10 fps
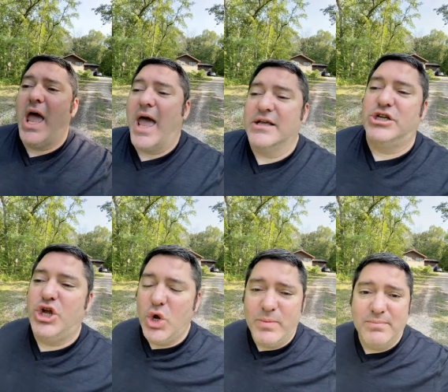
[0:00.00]
As
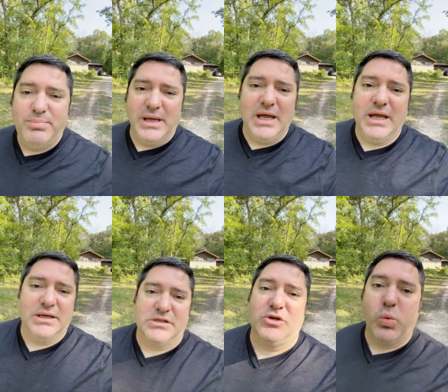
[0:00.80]
human
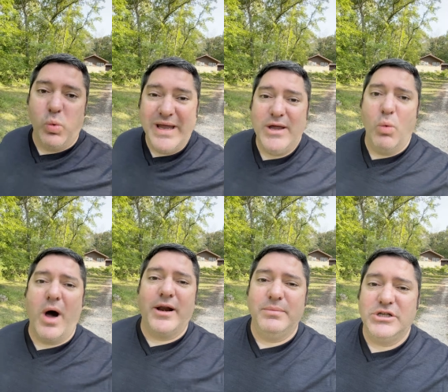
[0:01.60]
beings, we
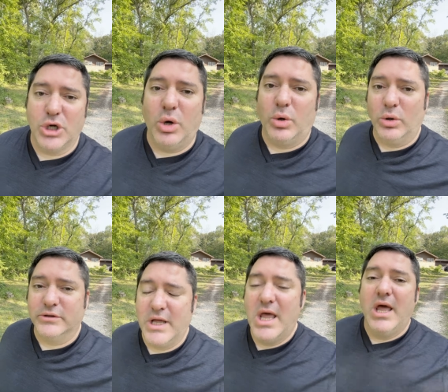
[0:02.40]
want to be
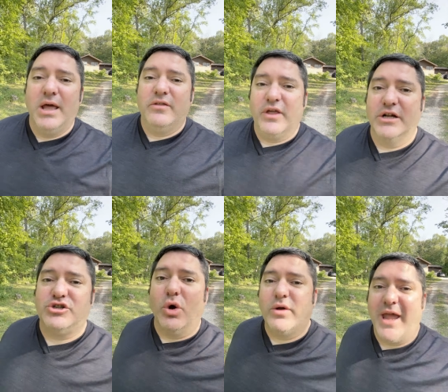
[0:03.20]
told that it's
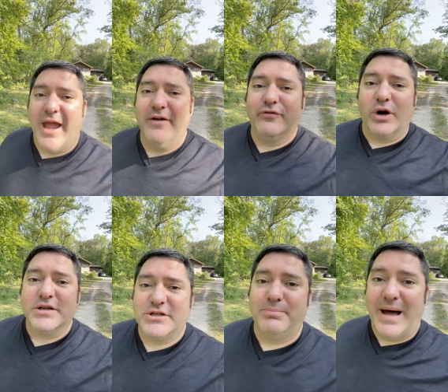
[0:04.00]
okay for
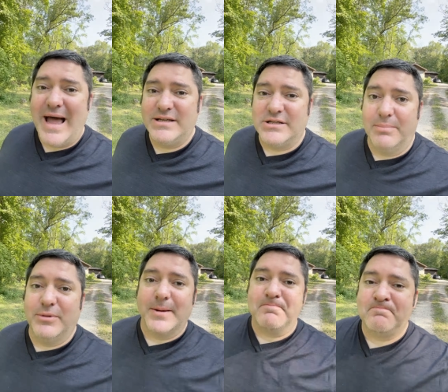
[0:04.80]
us to buy something.